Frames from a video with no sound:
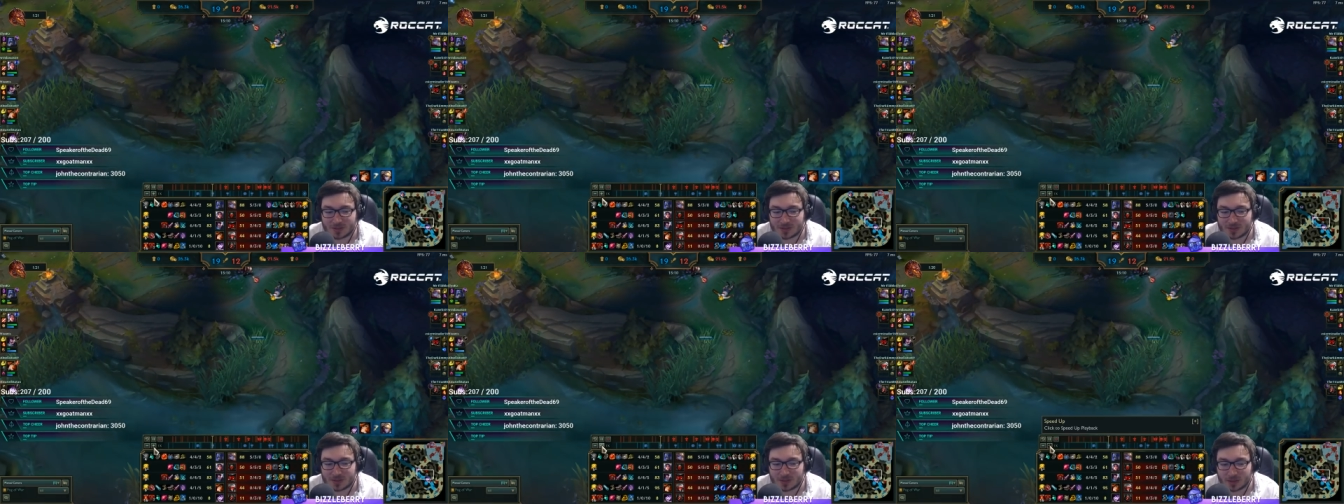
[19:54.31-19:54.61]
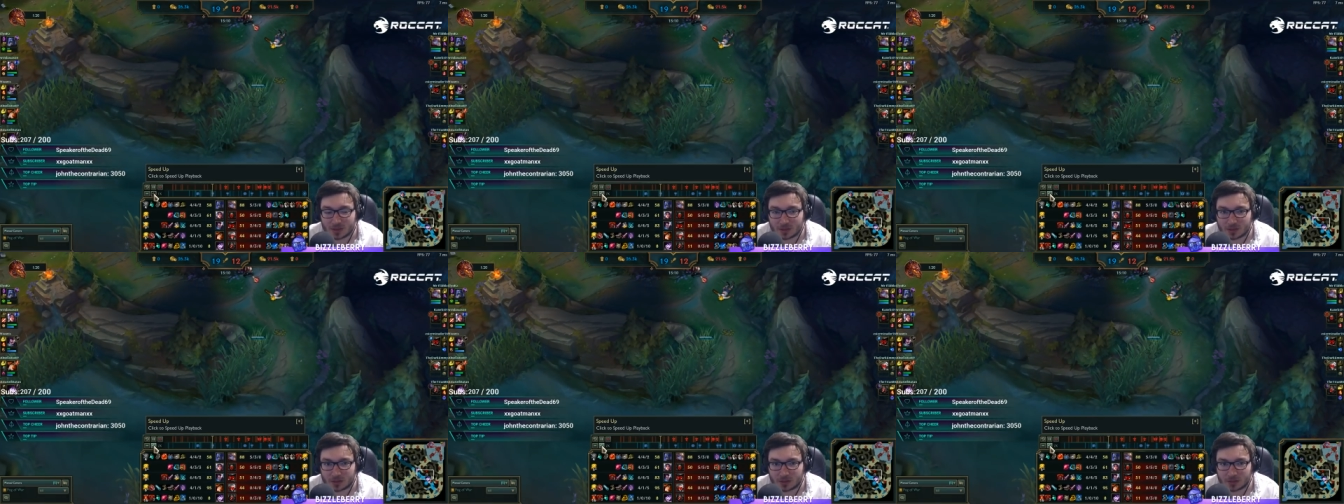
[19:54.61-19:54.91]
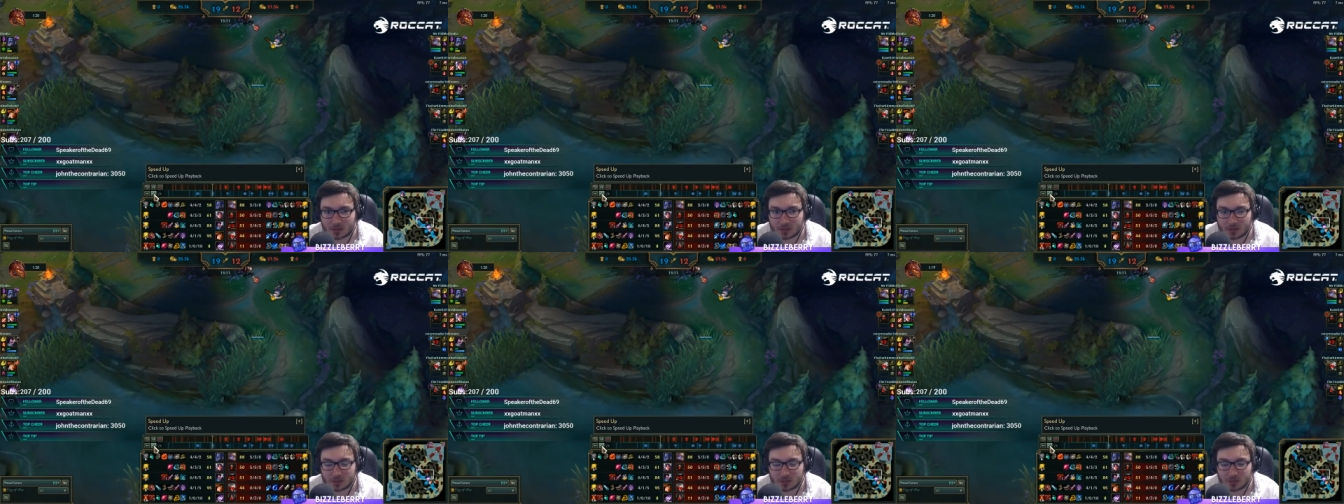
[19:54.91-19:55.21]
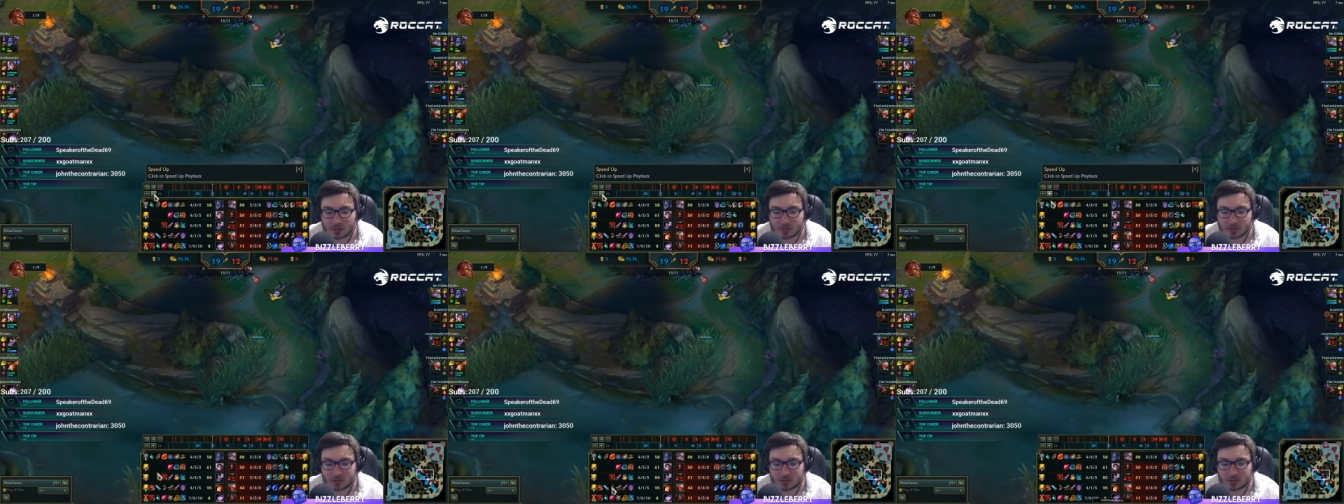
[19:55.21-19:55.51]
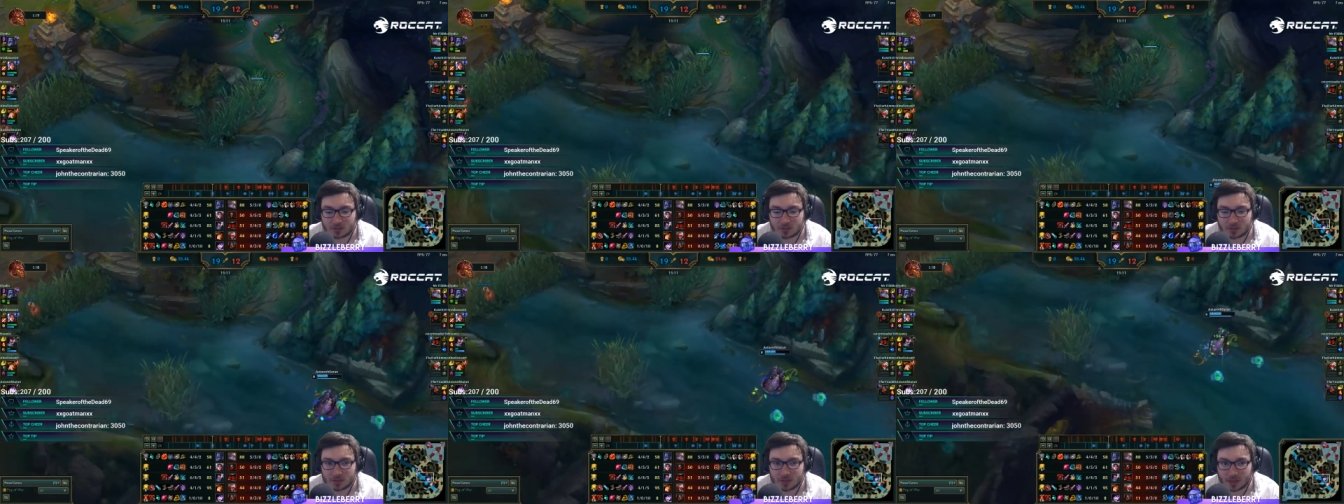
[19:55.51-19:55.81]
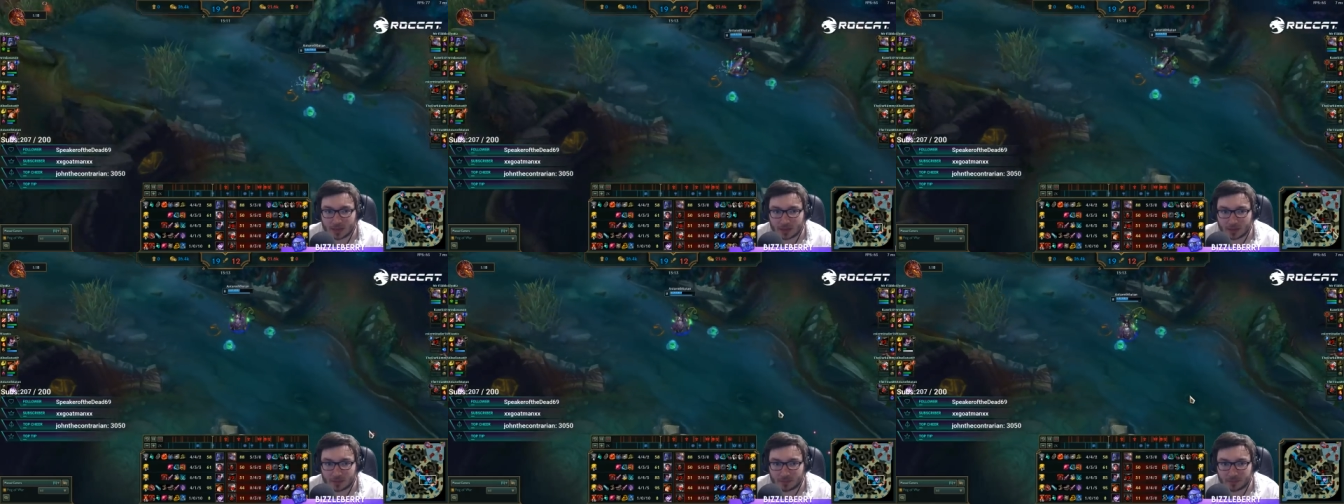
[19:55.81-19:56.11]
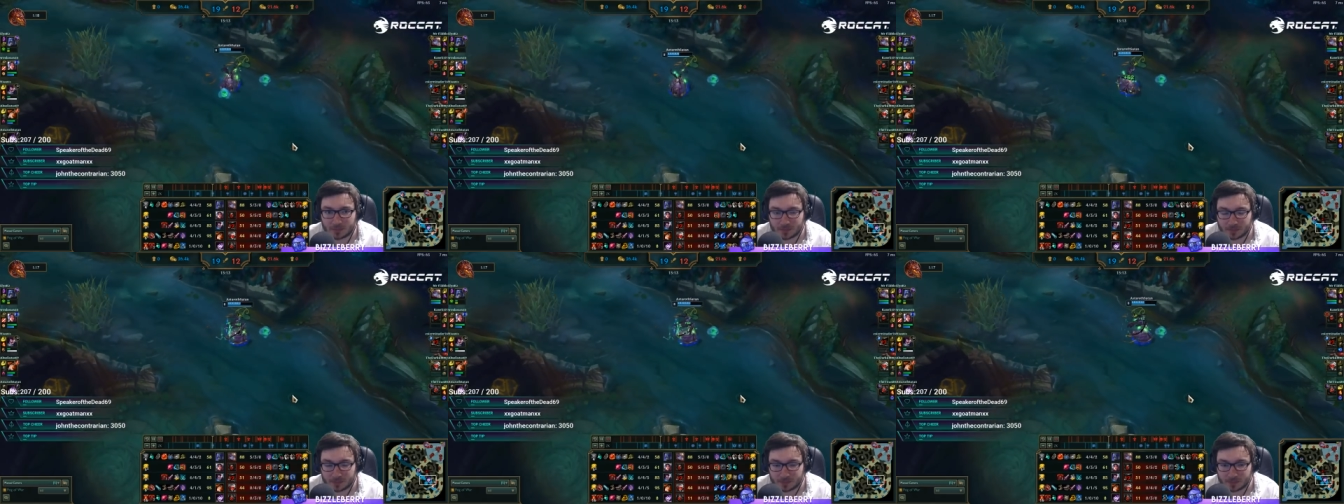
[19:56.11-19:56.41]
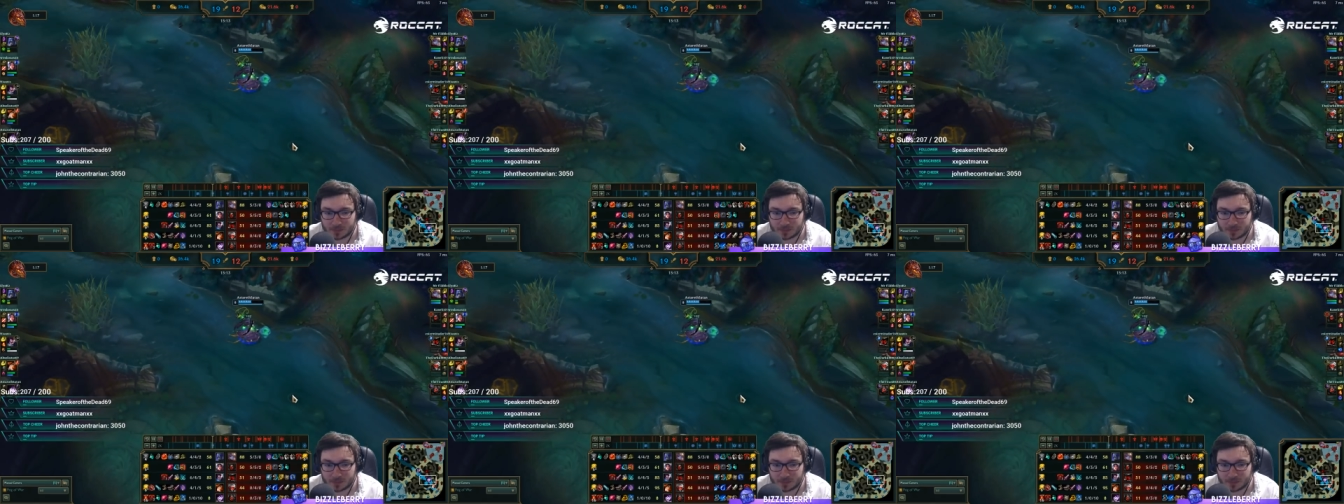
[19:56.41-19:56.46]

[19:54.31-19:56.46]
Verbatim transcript: So, yeah.